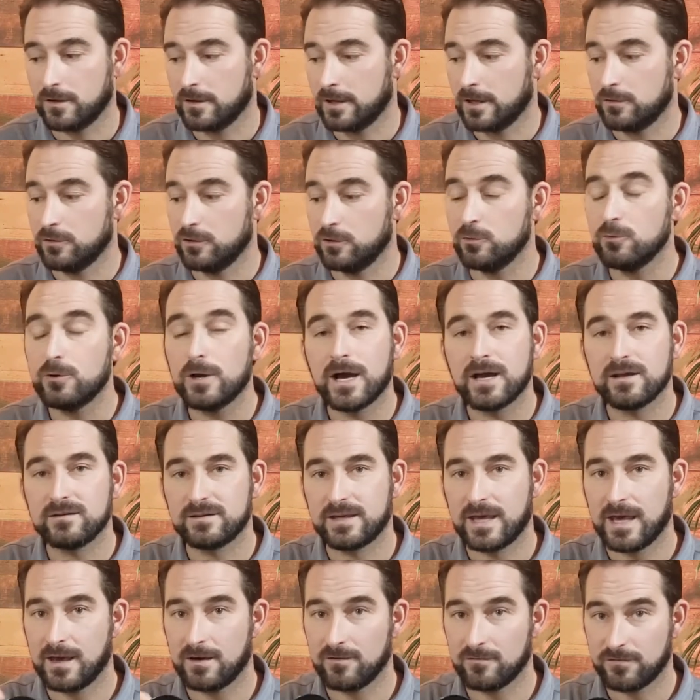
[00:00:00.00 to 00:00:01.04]
Now you guys
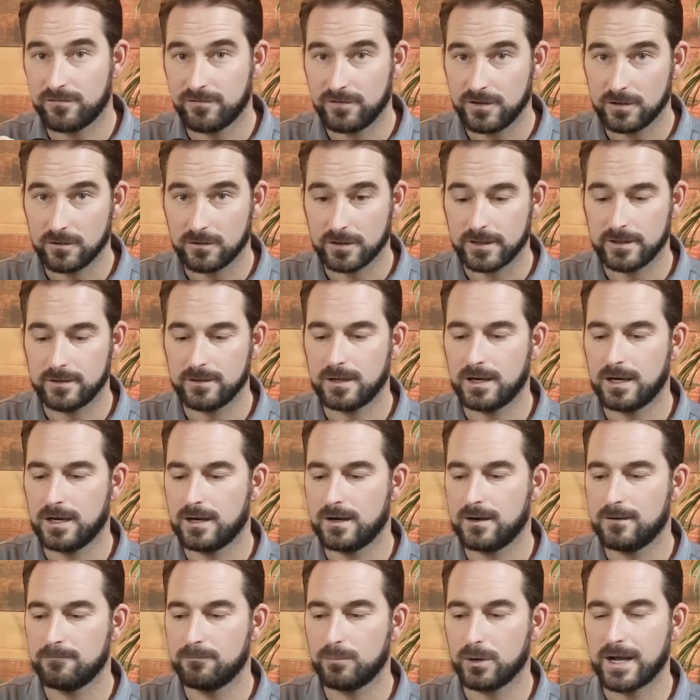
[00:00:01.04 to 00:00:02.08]
can't feel it,
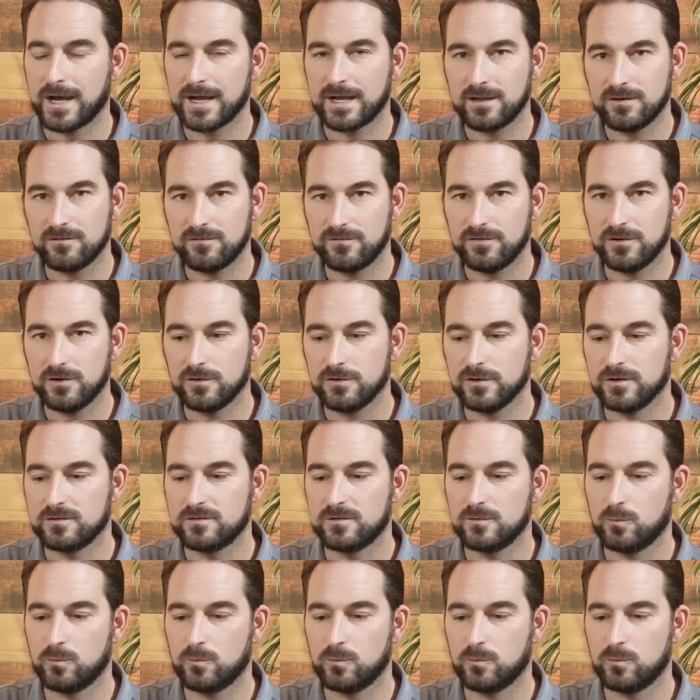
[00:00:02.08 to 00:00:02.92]
um, but I can feel this.